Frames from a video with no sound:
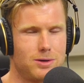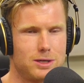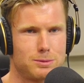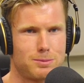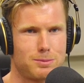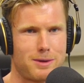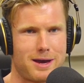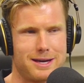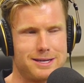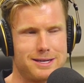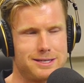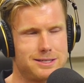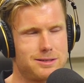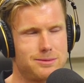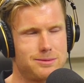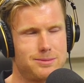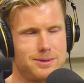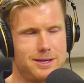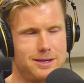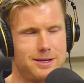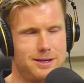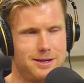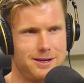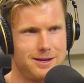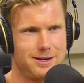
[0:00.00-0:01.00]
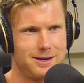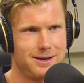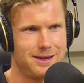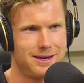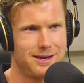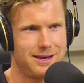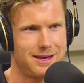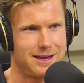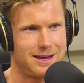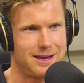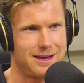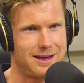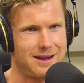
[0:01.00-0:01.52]
it always pays to be
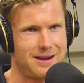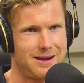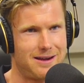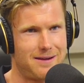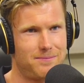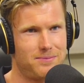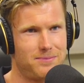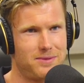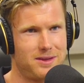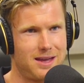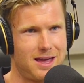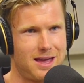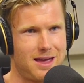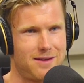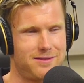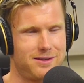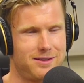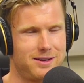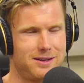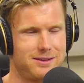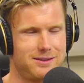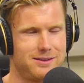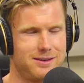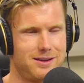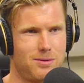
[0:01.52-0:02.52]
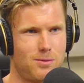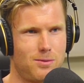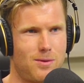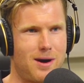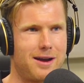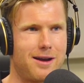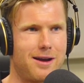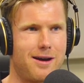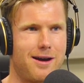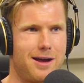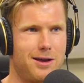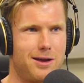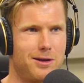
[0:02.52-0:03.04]
uh, having
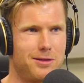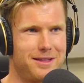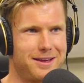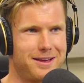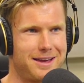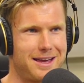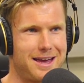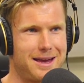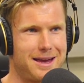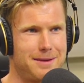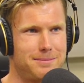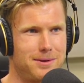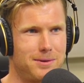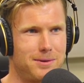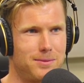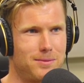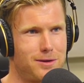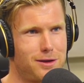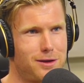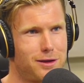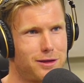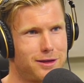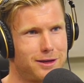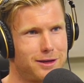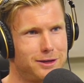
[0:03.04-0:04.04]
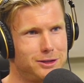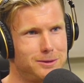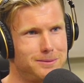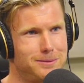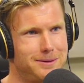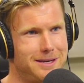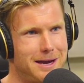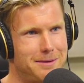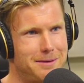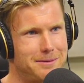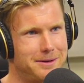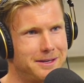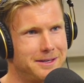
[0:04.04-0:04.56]
one eye on the game and what you think
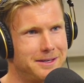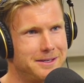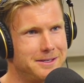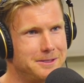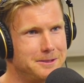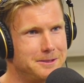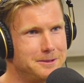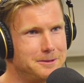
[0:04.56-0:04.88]
should be happening.